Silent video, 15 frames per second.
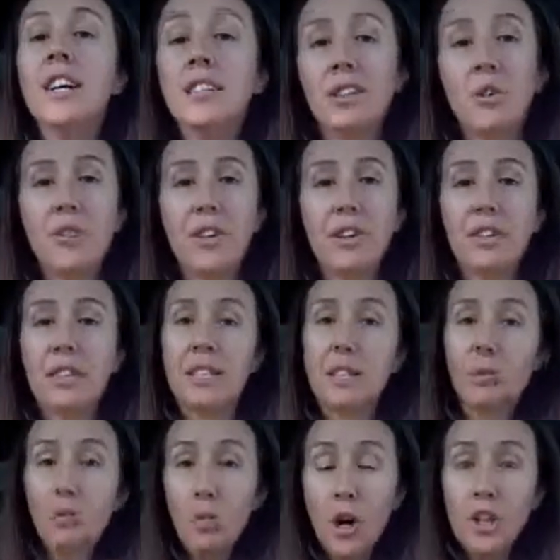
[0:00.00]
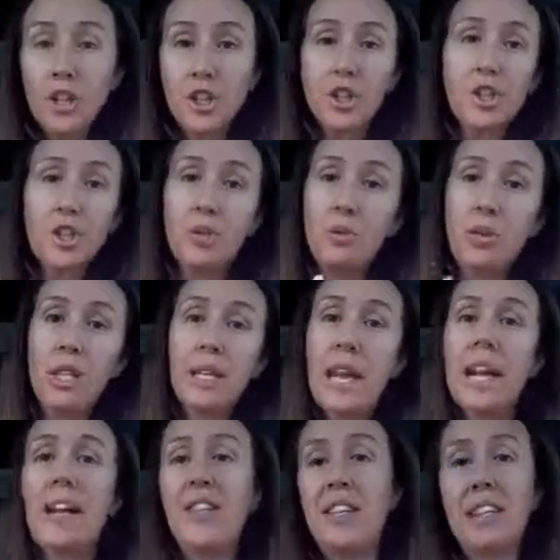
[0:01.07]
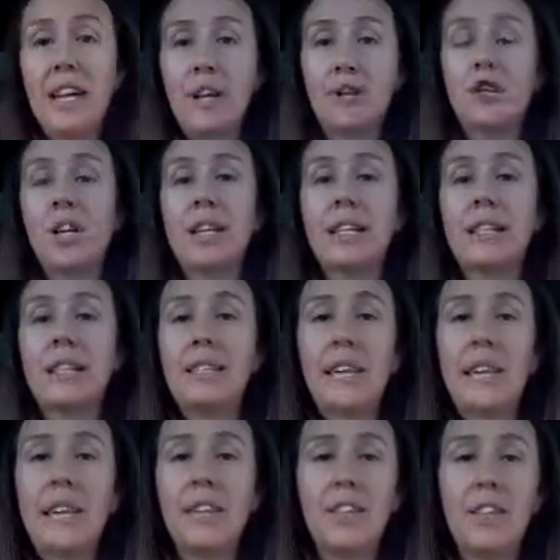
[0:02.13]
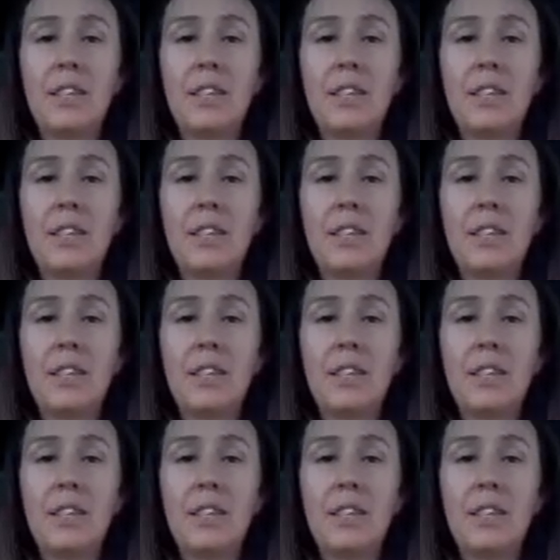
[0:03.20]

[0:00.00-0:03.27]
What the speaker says: So there's this rush to get in this energetic state,